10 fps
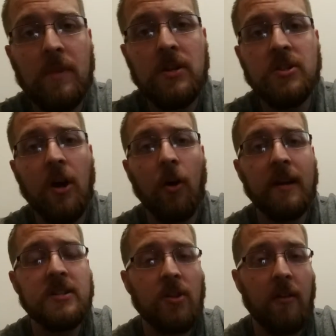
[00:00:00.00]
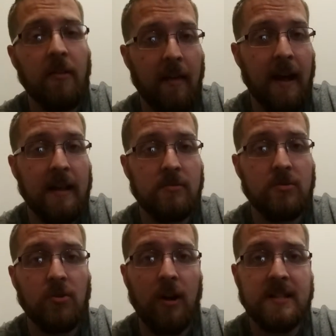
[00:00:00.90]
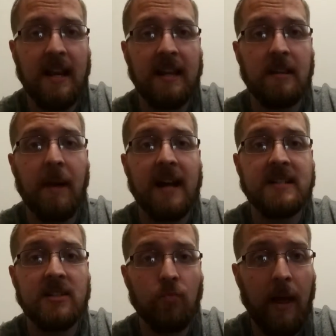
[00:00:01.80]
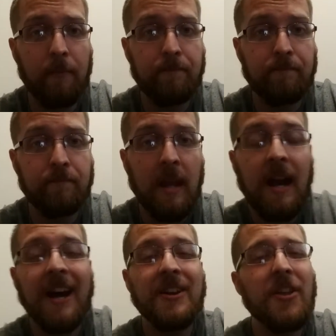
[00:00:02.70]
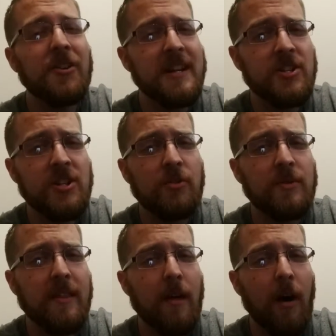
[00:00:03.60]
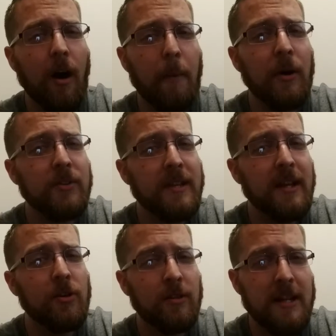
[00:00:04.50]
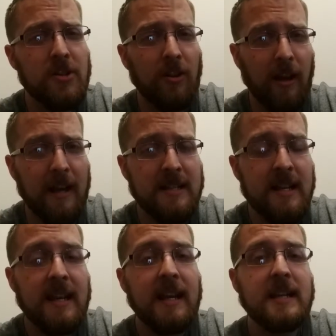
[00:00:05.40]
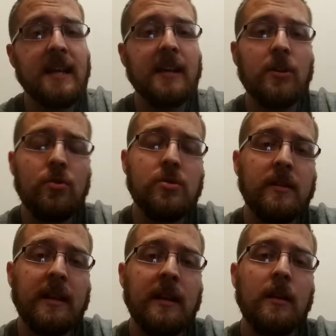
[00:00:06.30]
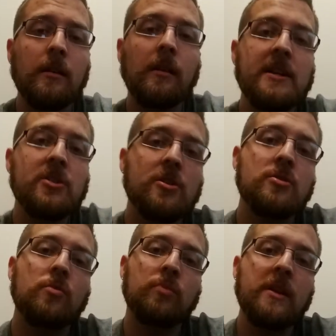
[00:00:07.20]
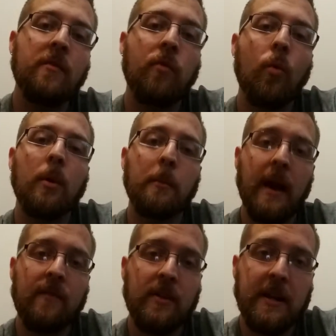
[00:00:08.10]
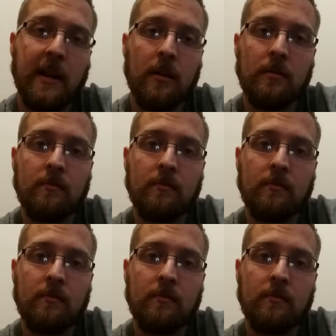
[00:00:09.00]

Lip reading: So it's thought that had caused that in the past as well. Another issue with melting glacial ice is that usually glaciers reform every year.